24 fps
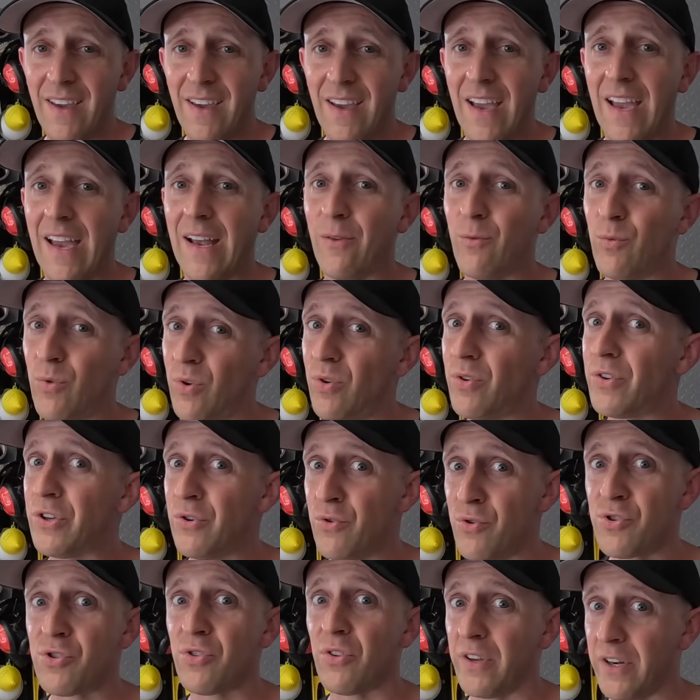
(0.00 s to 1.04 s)
and will
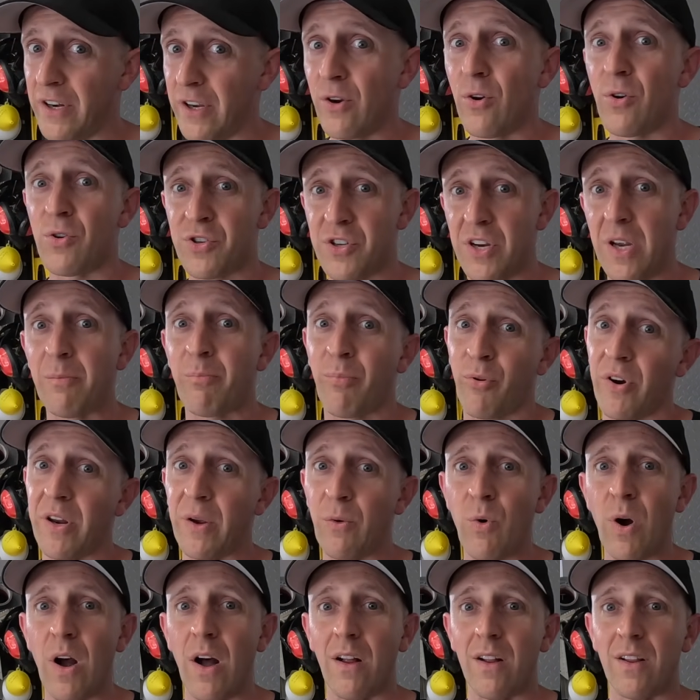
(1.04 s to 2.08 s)
usually negotiate pretty
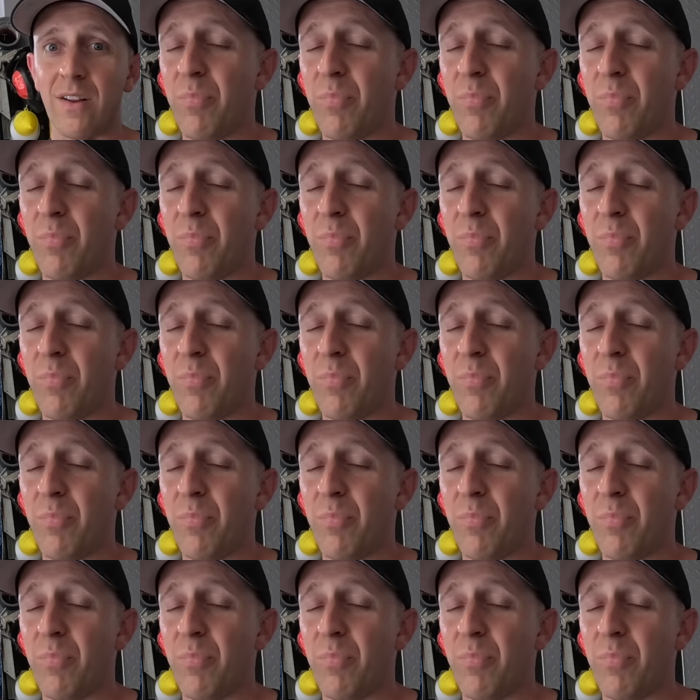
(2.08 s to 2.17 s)
well.